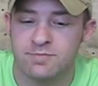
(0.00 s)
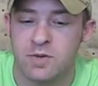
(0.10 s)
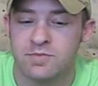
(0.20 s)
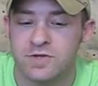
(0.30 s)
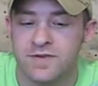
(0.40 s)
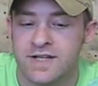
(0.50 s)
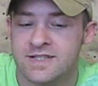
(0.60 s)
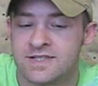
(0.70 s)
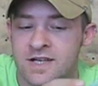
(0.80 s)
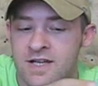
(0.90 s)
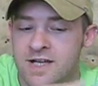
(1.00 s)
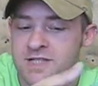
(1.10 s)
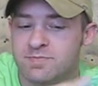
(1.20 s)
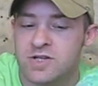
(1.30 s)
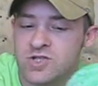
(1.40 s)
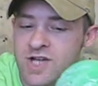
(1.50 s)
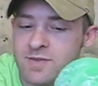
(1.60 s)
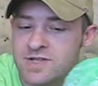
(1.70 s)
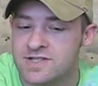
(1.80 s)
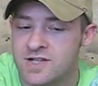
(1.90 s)
bomb-proof, and it's been
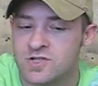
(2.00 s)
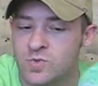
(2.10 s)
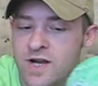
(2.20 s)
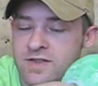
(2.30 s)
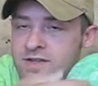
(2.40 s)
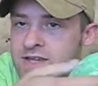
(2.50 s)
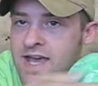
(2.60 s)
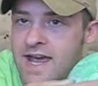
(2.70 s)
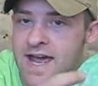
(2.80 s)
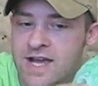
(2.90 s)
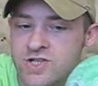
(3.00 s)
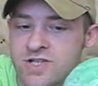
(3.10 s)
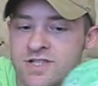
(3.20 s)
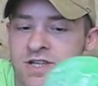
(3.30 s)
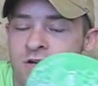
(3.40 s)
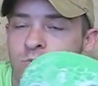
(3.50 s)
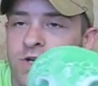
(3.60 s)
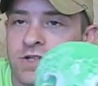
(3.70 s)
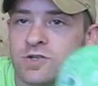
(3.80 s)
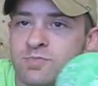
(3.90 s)
shaped in such a way that the edges, when
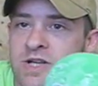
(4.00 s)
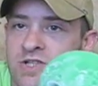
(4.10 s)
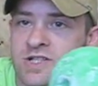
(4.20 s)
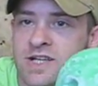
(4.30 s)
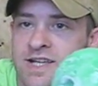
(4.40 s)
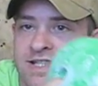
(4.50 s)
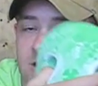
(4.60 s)
you do pinch it, it's